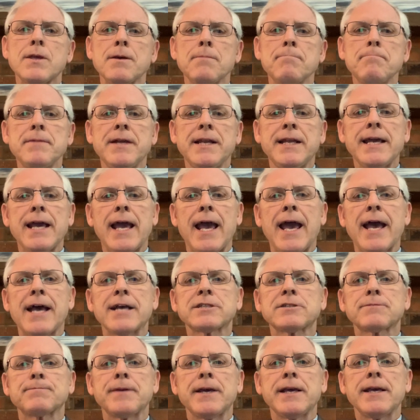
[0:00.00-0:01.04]
many
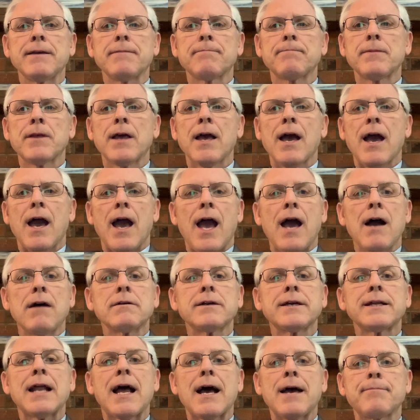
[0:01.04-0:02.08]
ask me, how
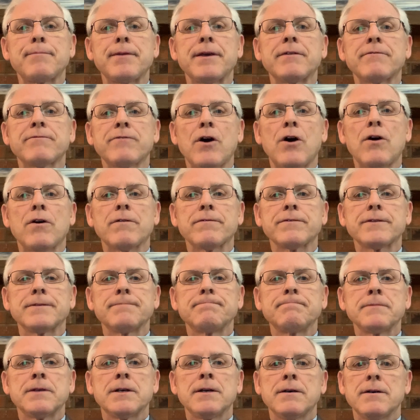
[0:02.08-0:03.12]
can I be involved?
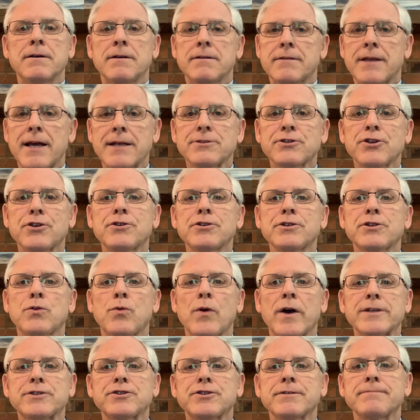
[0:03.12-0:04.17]
That's a good
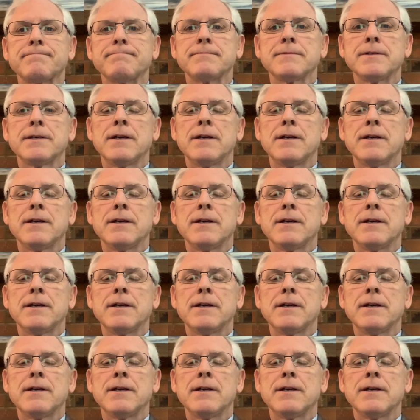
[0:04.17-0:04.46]
question.